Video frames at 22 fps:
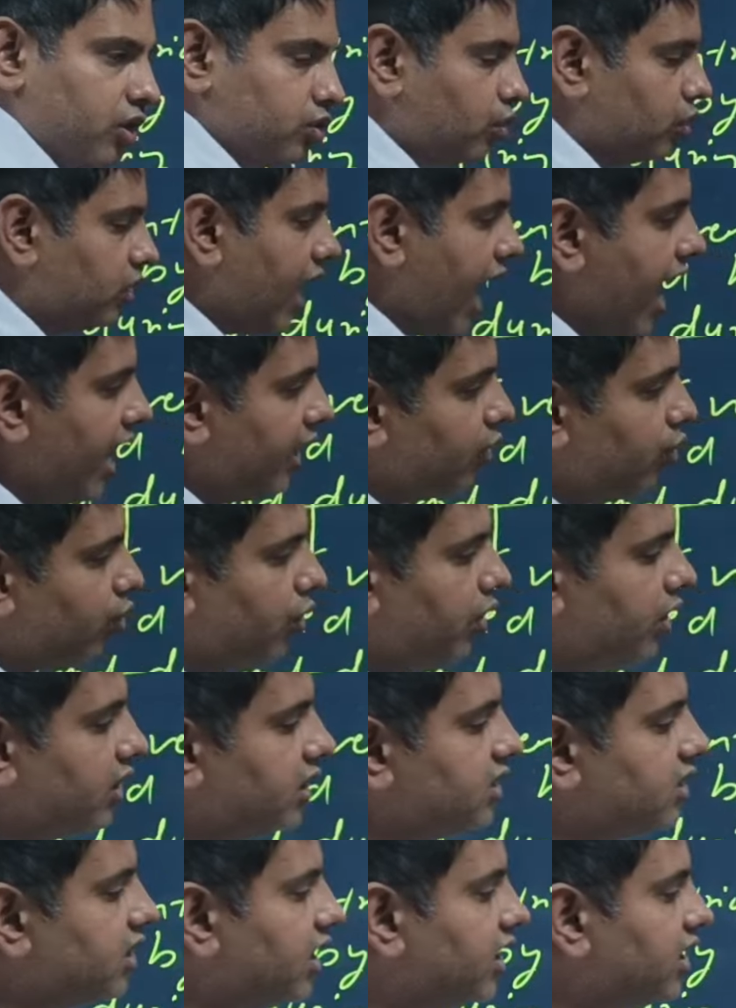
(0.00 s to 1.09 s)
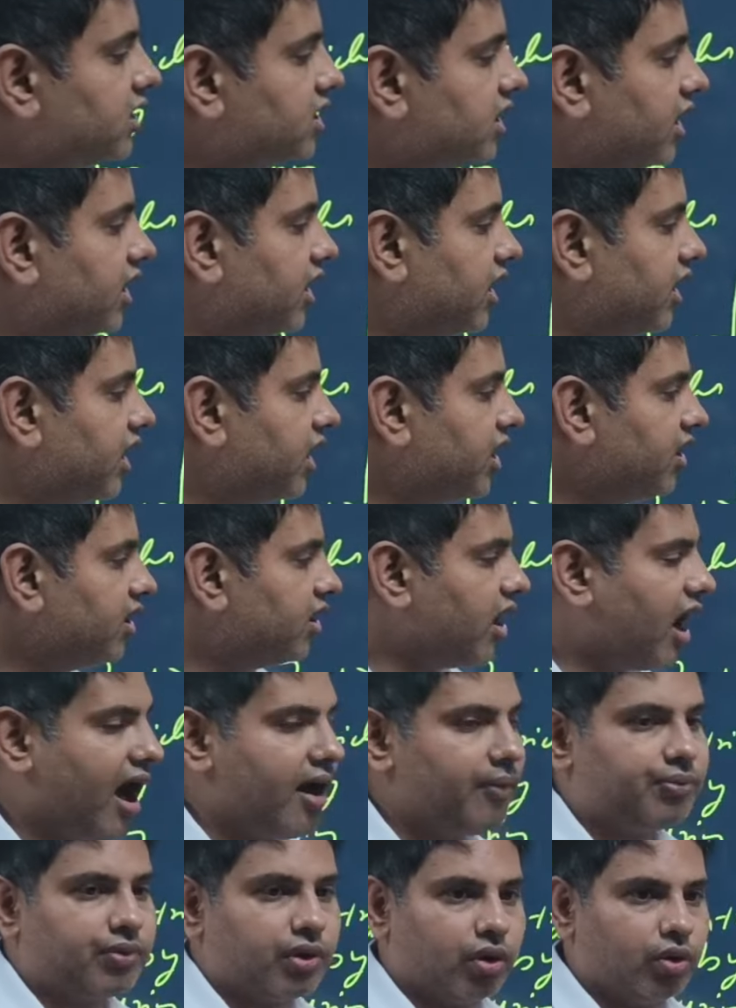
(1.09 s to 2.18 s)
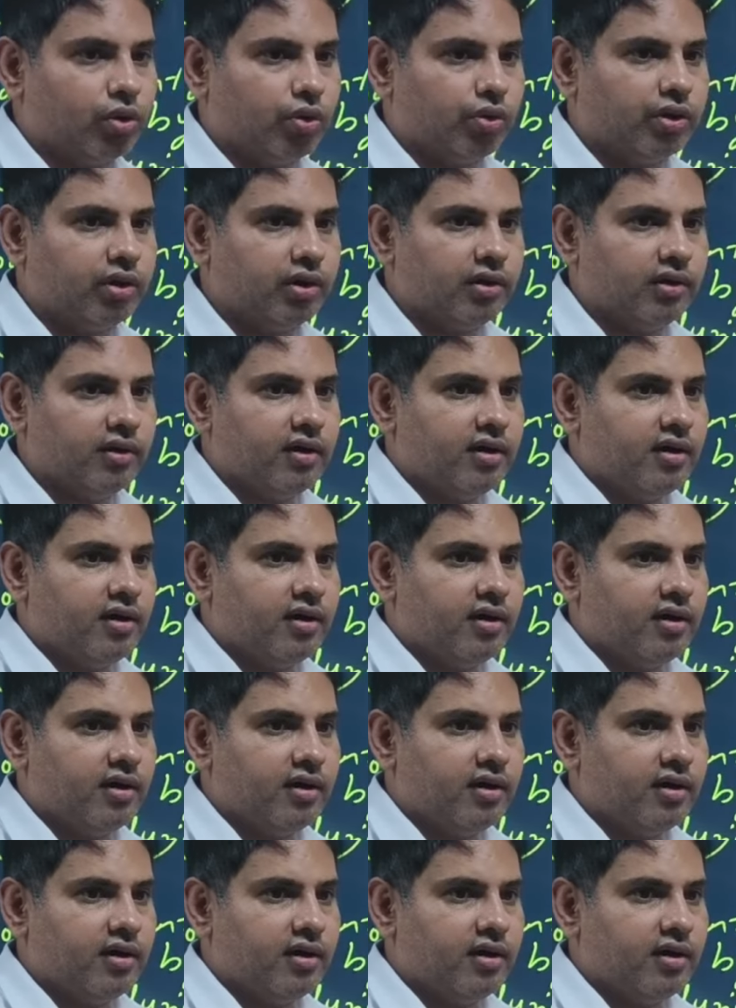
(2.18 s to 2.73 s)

So that could result in the afterload.